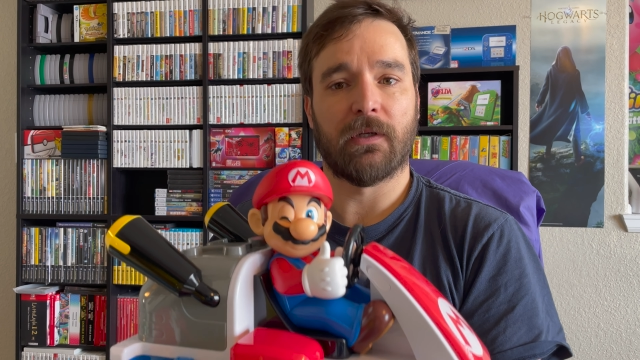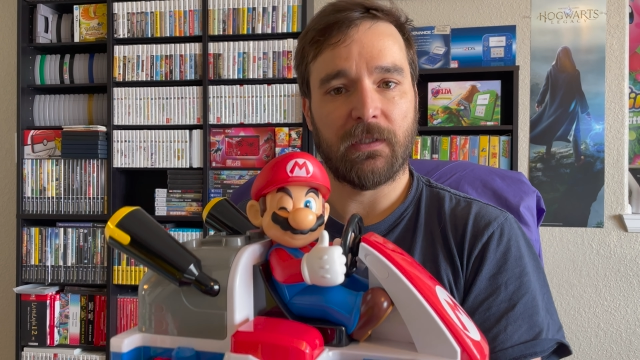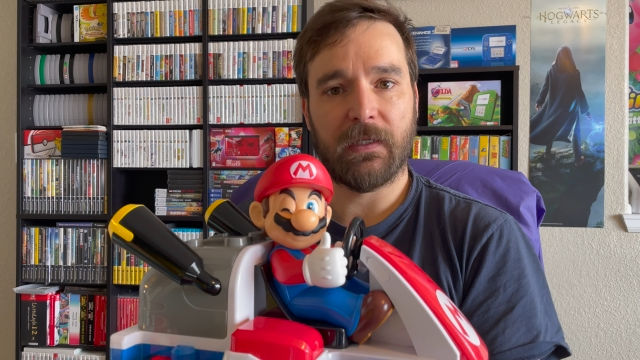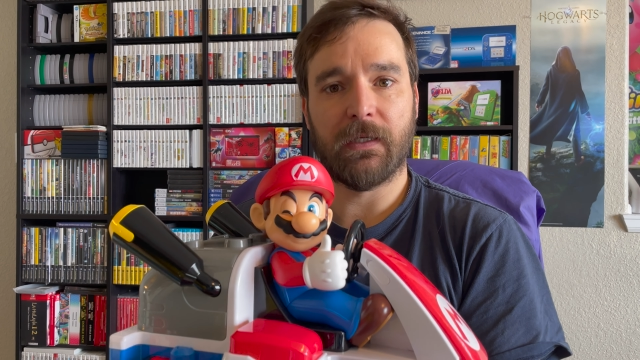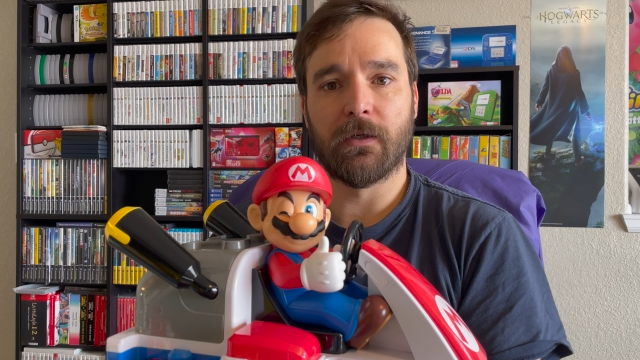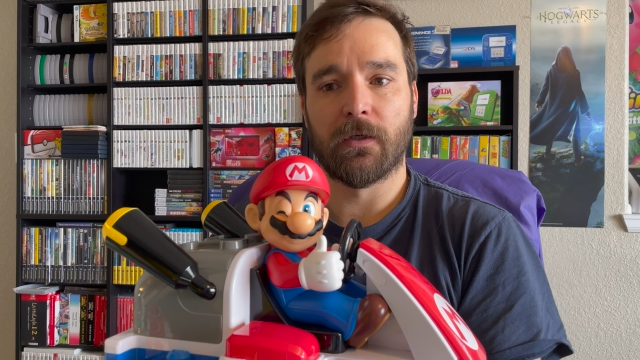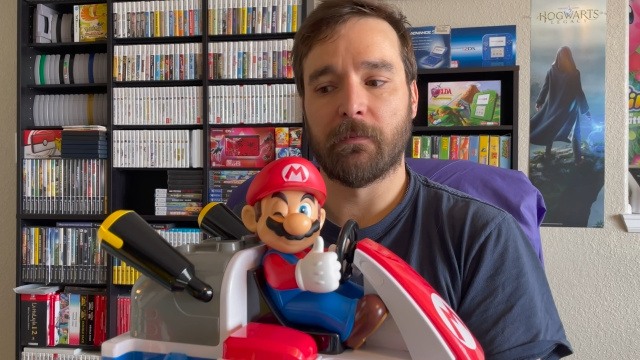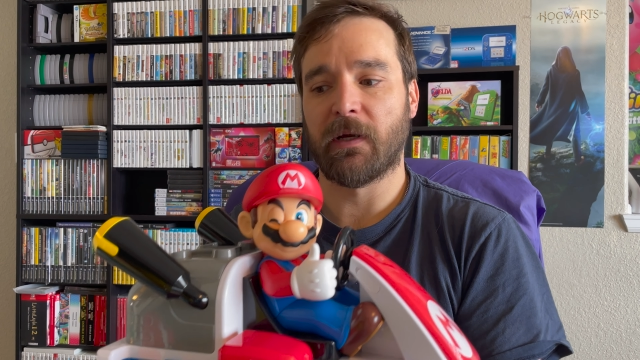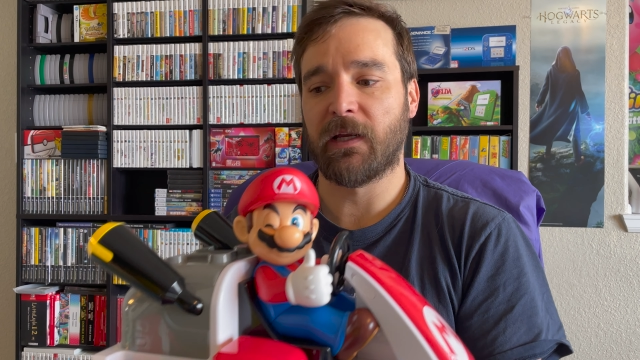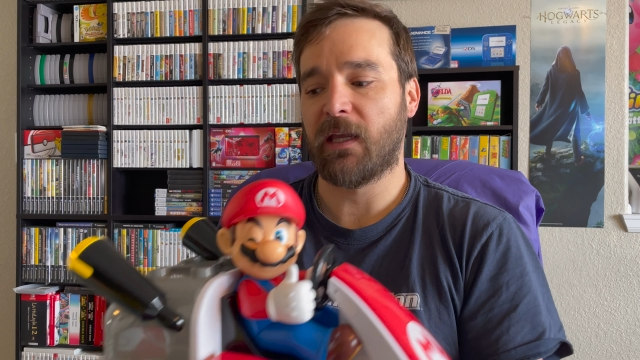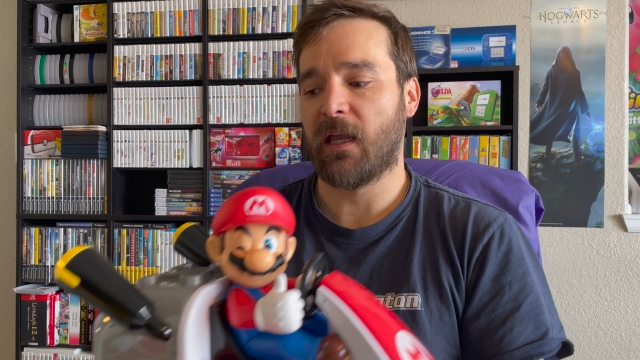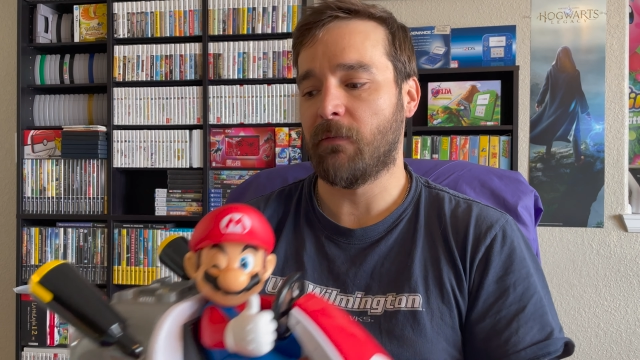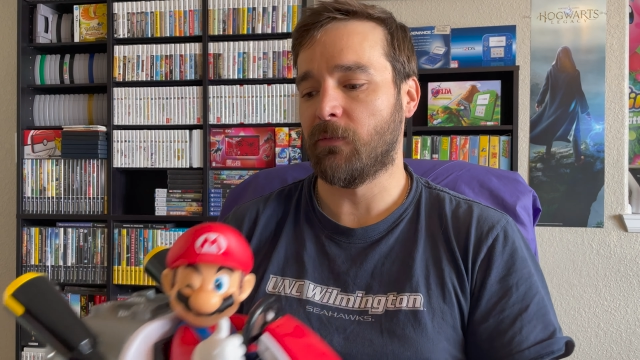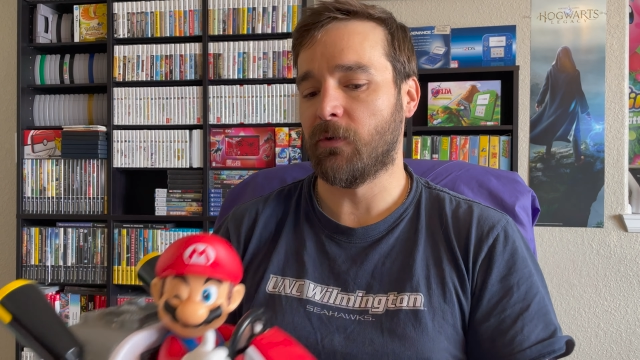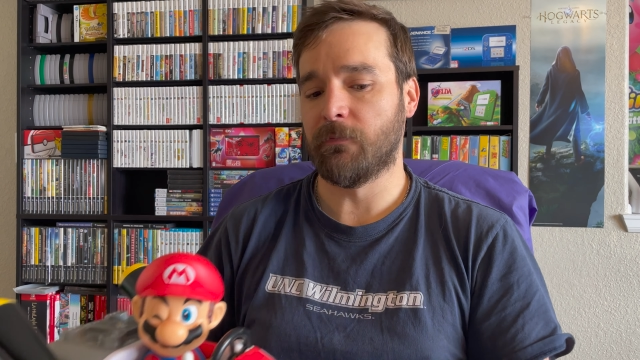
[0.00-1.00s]
here in my
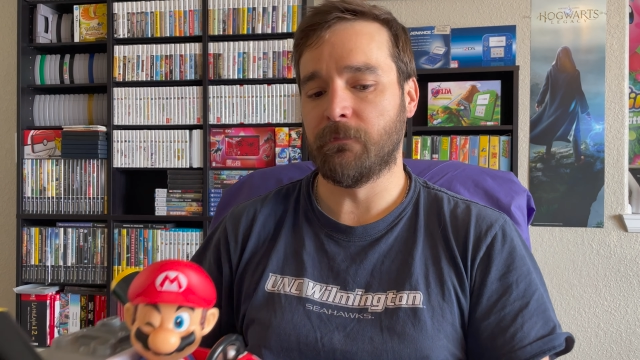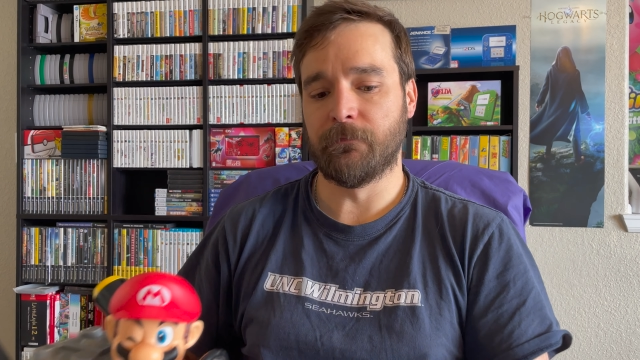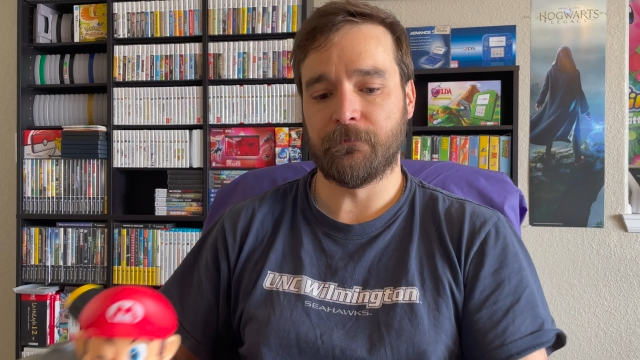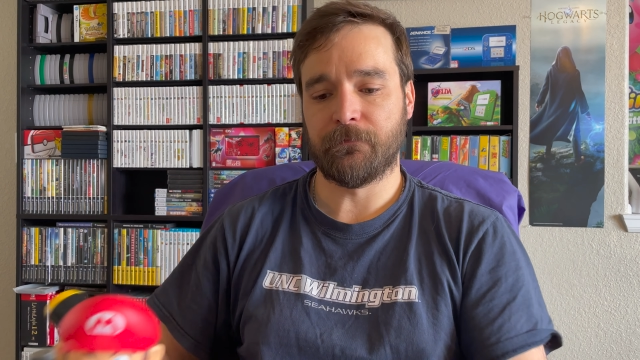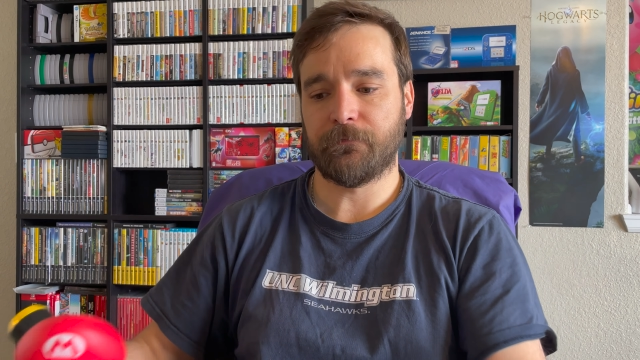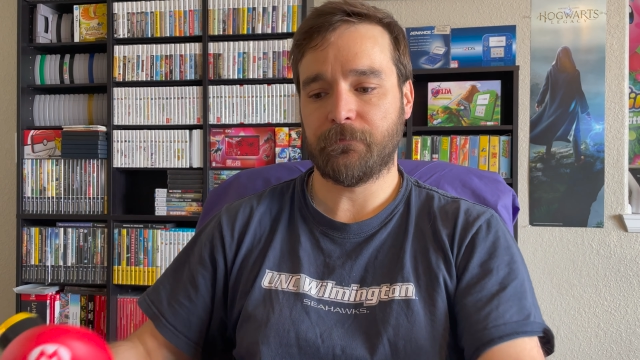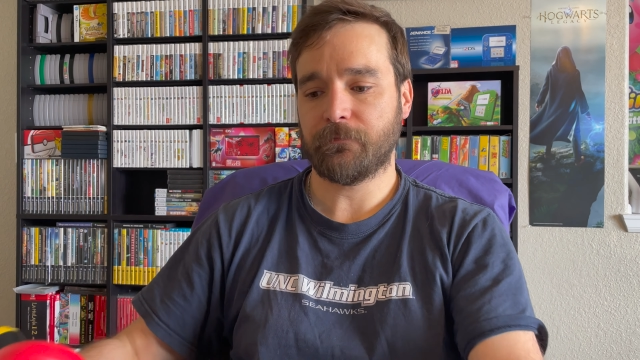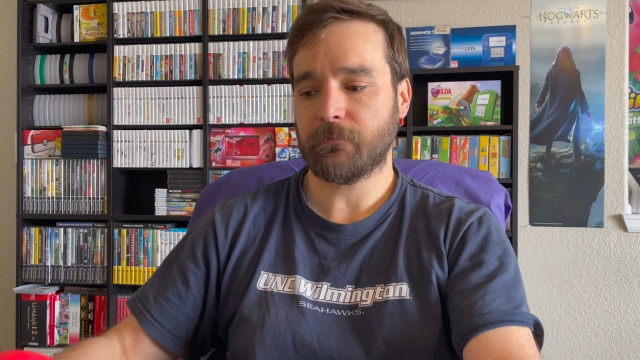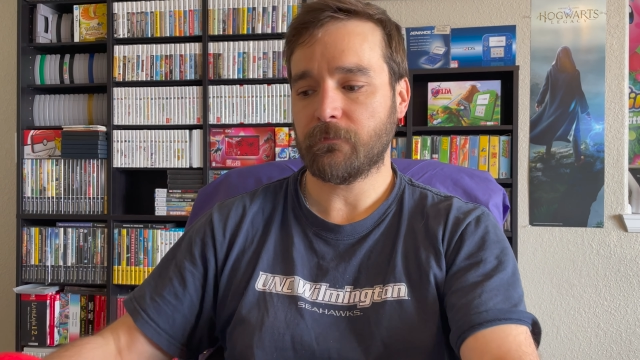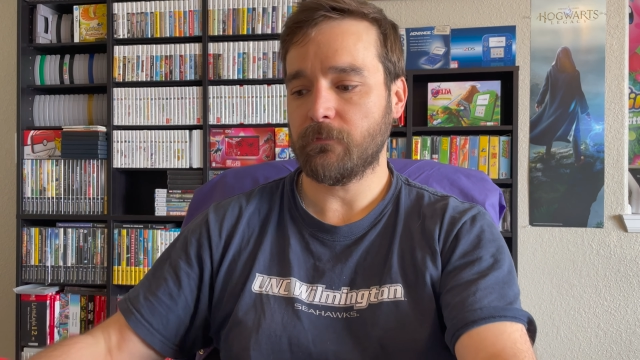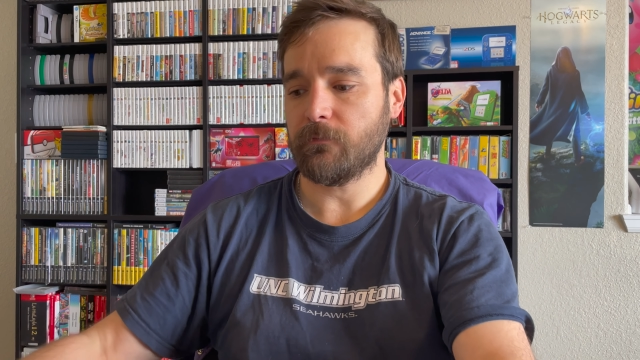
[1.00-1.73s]
game room.